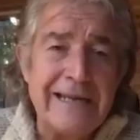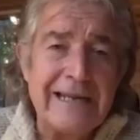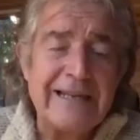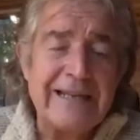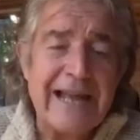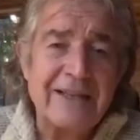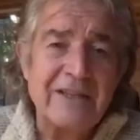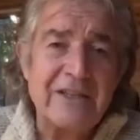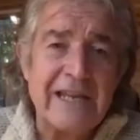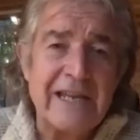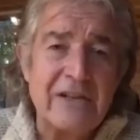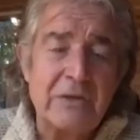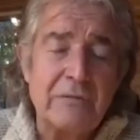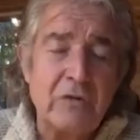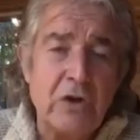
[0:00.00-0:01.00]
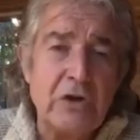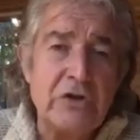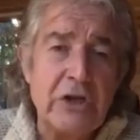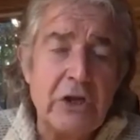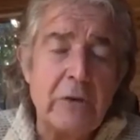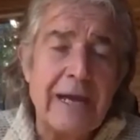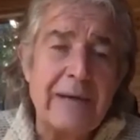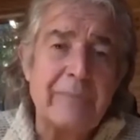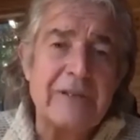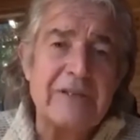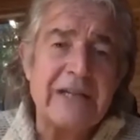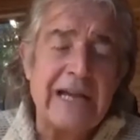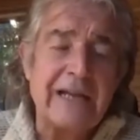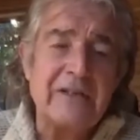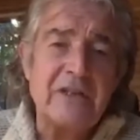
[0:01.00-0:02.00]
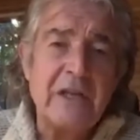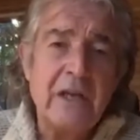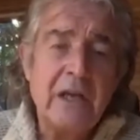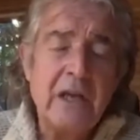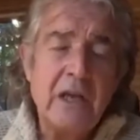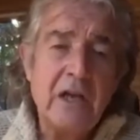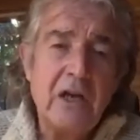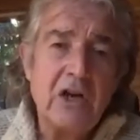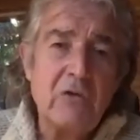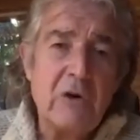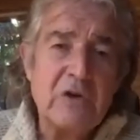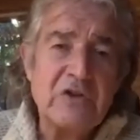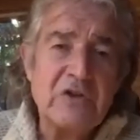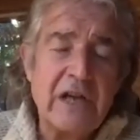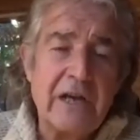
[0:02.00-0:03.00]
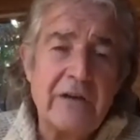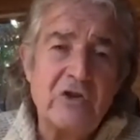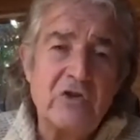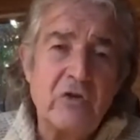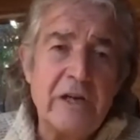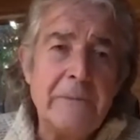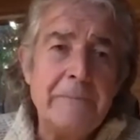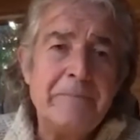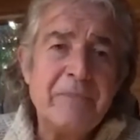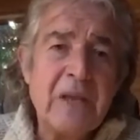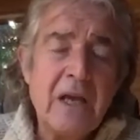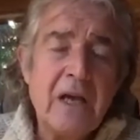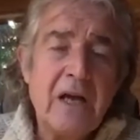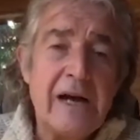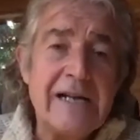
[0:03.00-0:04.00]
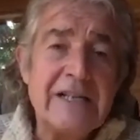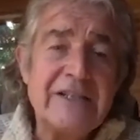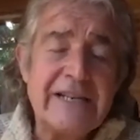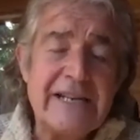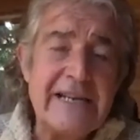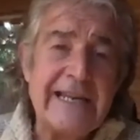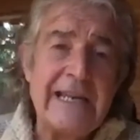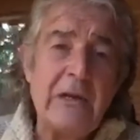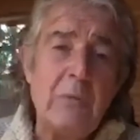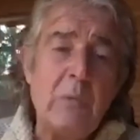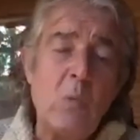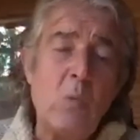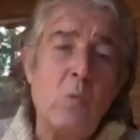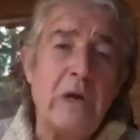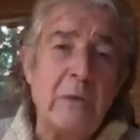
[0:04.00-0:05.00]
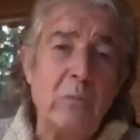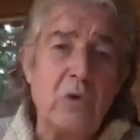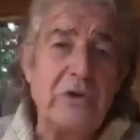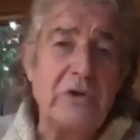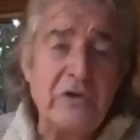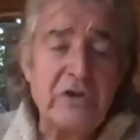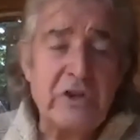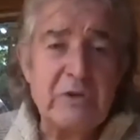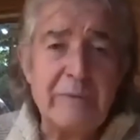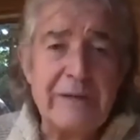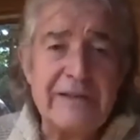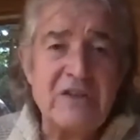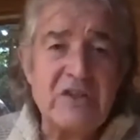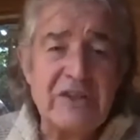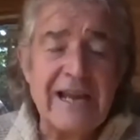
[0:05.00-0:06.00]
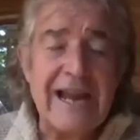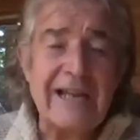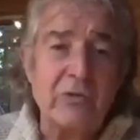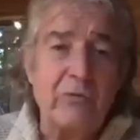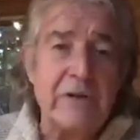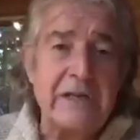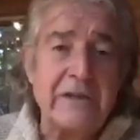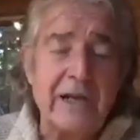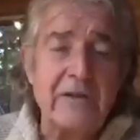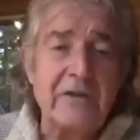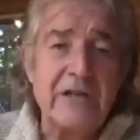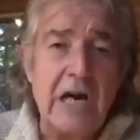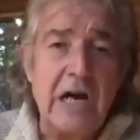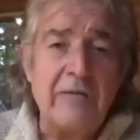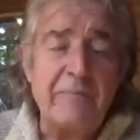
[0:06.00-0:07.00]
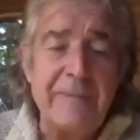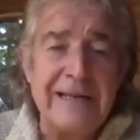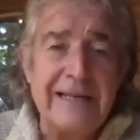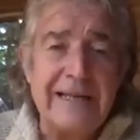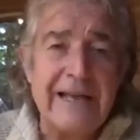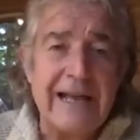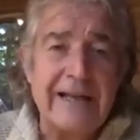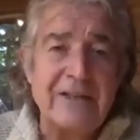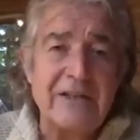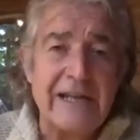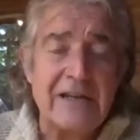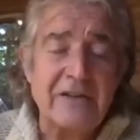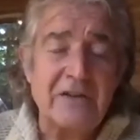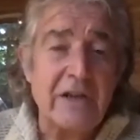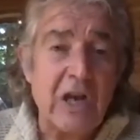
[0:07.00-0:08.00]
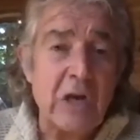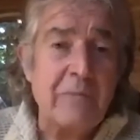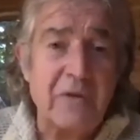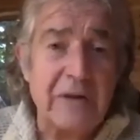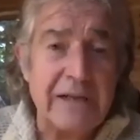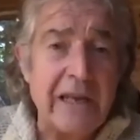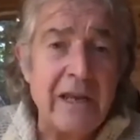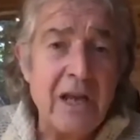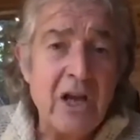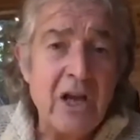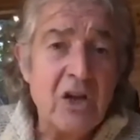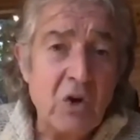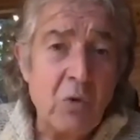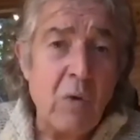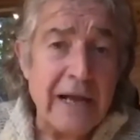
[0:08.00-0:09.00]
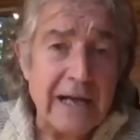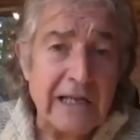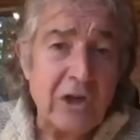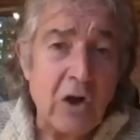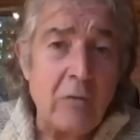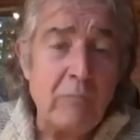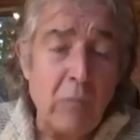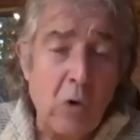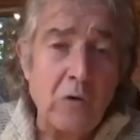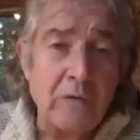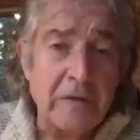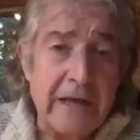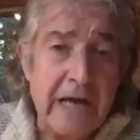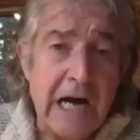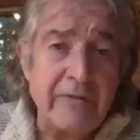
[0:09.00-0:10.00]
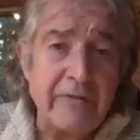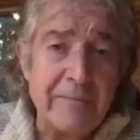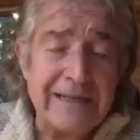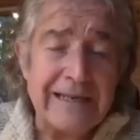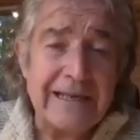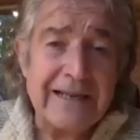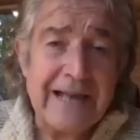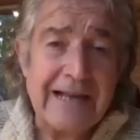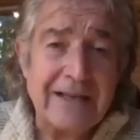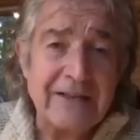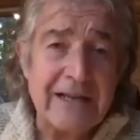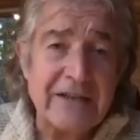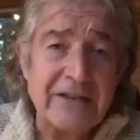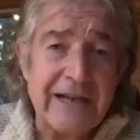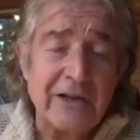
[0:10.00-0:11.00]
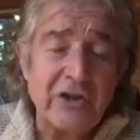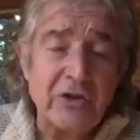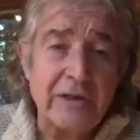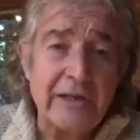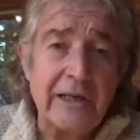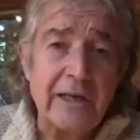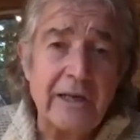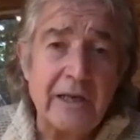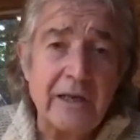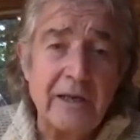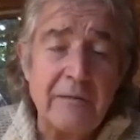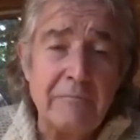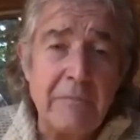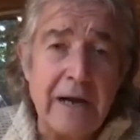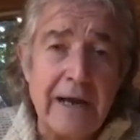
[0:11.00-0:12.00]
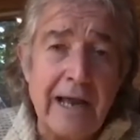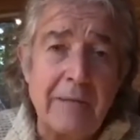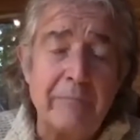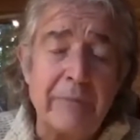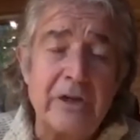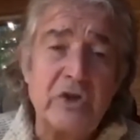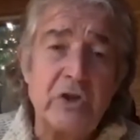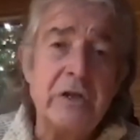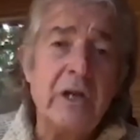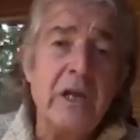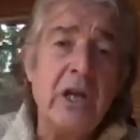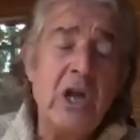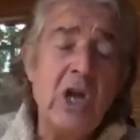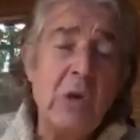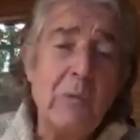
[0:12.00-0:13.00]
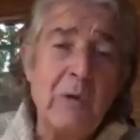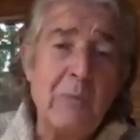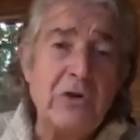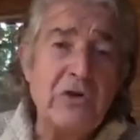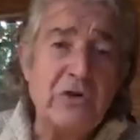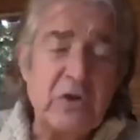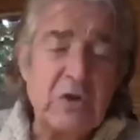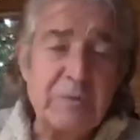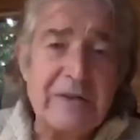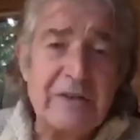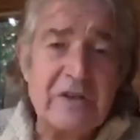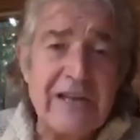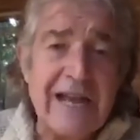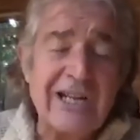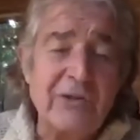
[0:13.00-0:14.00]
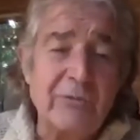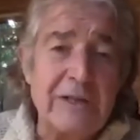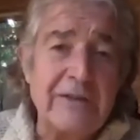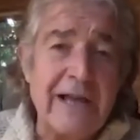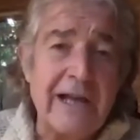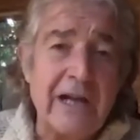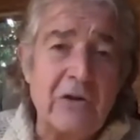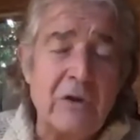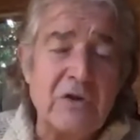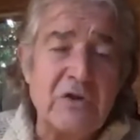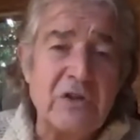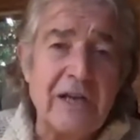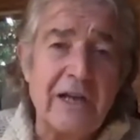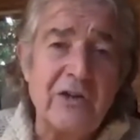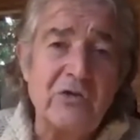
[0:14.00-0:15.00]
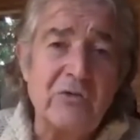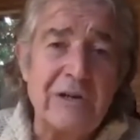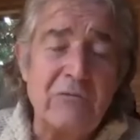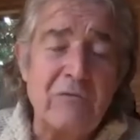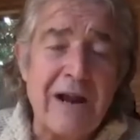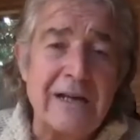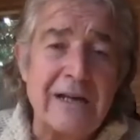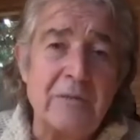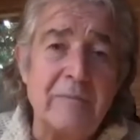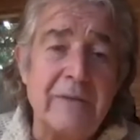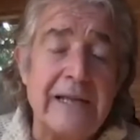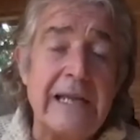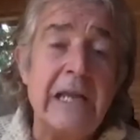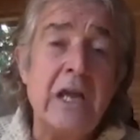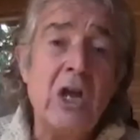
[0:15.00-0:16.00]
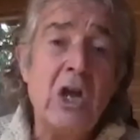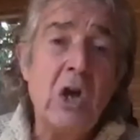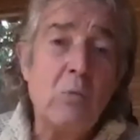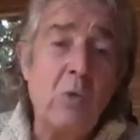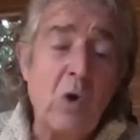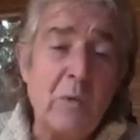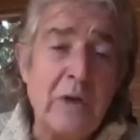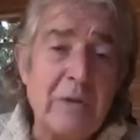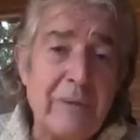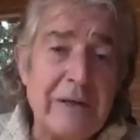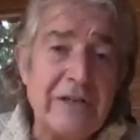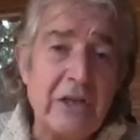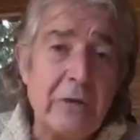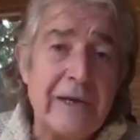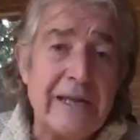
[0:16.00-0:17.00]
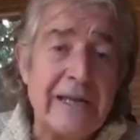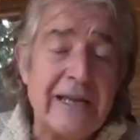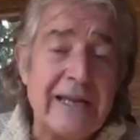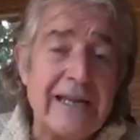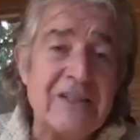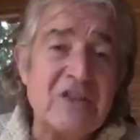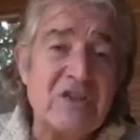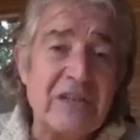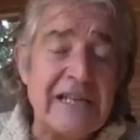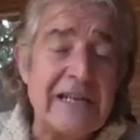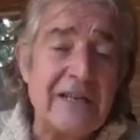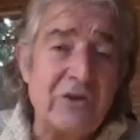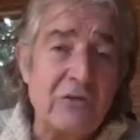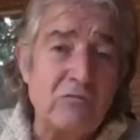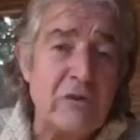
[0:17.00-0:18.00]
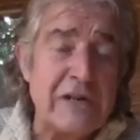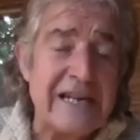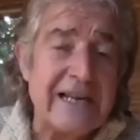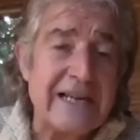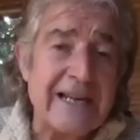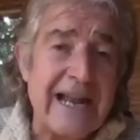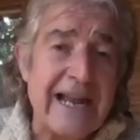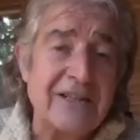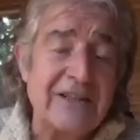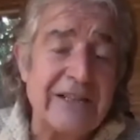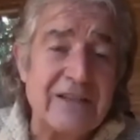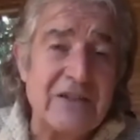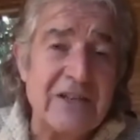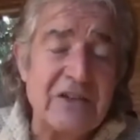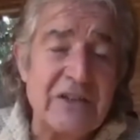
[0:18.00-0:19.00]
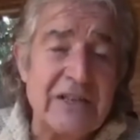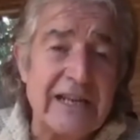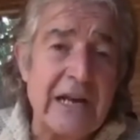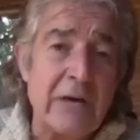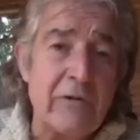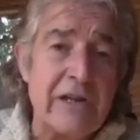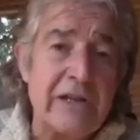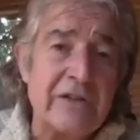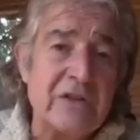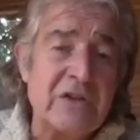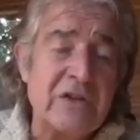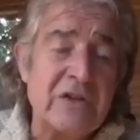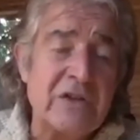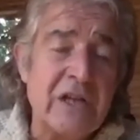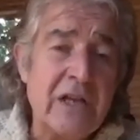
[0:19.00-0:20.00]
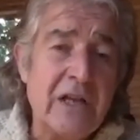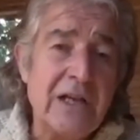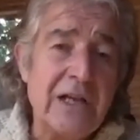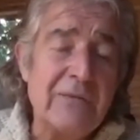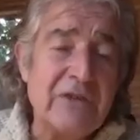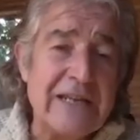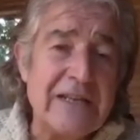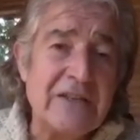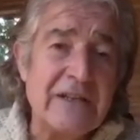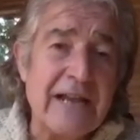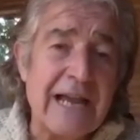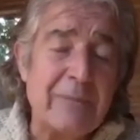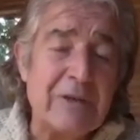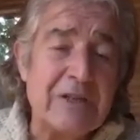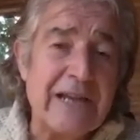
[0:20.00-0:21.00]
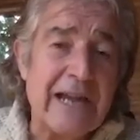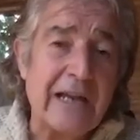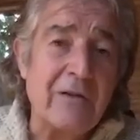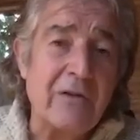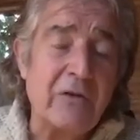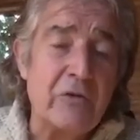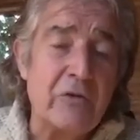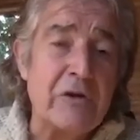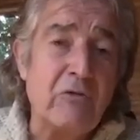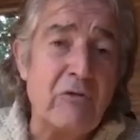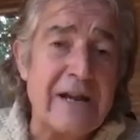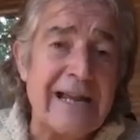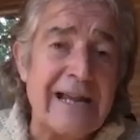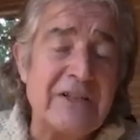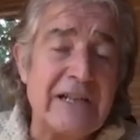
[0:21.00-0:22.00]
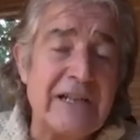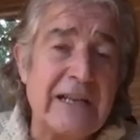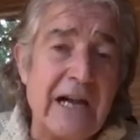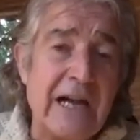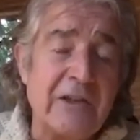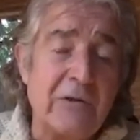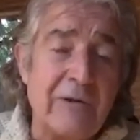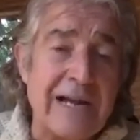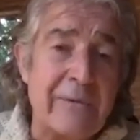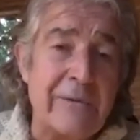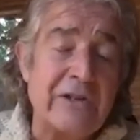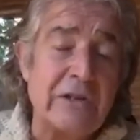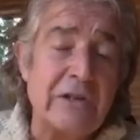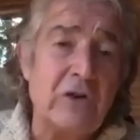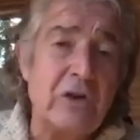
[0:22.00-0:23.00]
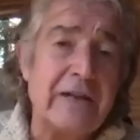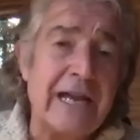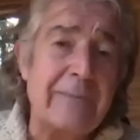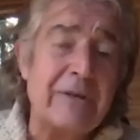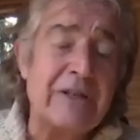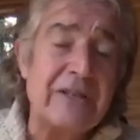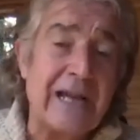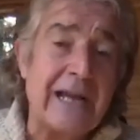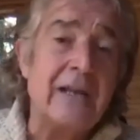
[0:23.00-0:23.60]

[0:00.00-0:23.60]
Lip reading: hectares of good new habitat across the country. Ideally, we wouldn't just be scattering those 500,000 hectares, and hopefully quite a lot more than 500,000 hectares, actually, in my ambition. We wouldn't just be scattering that across the country randomly. What we'd be doing is seeking to reconnect existing areas of decent habitat through creating other areas of good habitat,